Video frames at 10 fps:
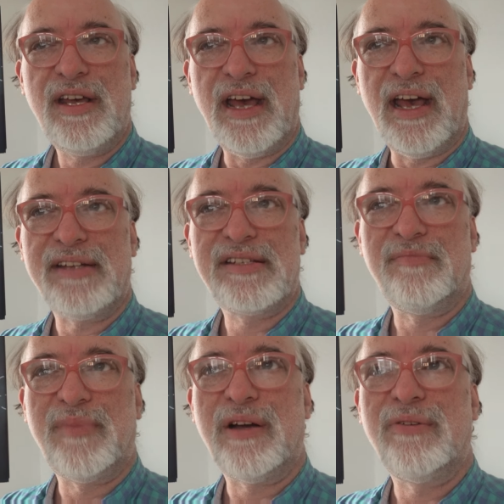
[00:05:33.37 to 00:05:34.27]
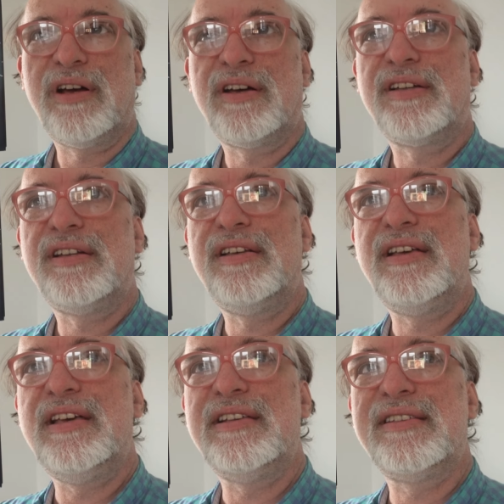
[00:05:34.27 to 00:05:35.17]
And Tamara
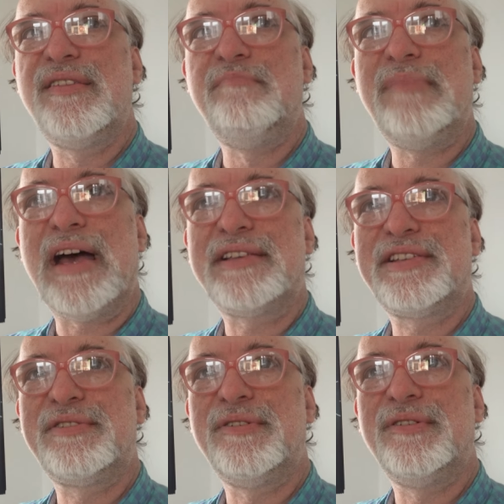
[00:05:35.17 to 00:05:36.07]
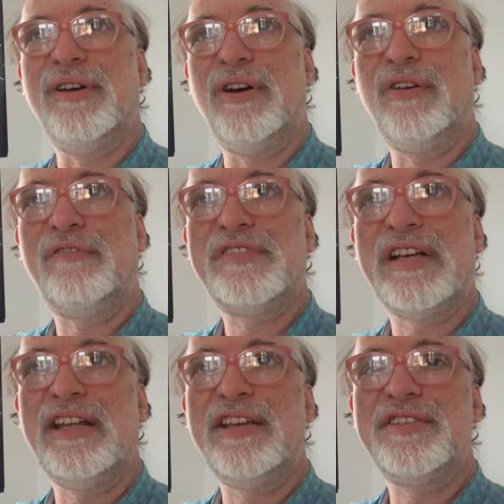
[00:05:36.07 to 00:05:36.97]
is the master of
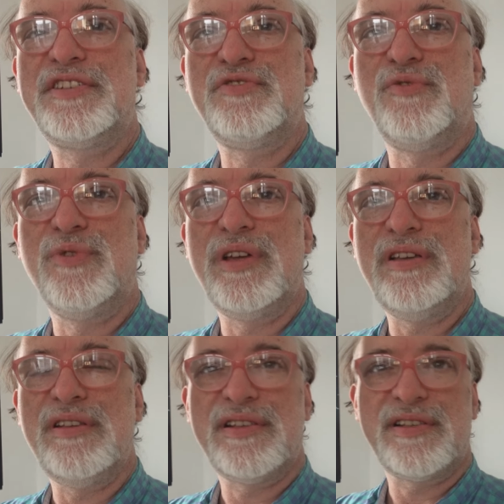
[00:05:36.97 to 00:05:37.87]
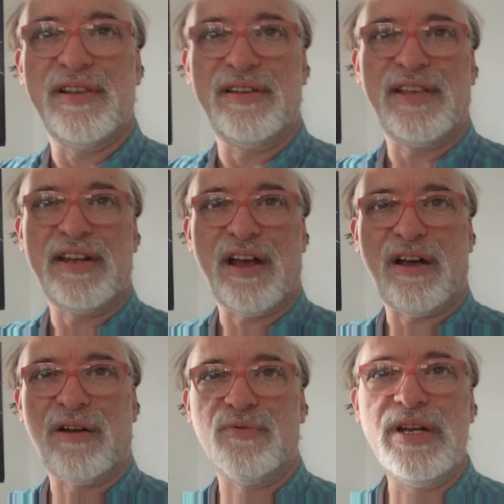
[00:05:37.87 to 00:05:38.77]
telling stories that
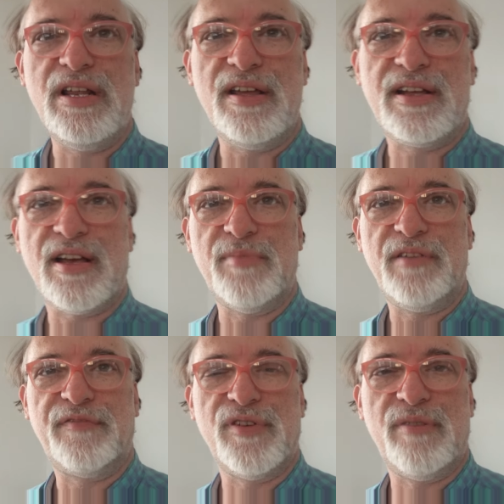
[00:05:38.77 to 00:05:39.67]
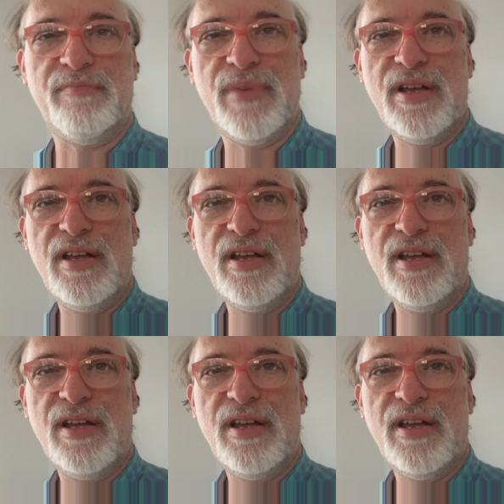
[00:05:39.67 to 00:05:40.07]
are really coming from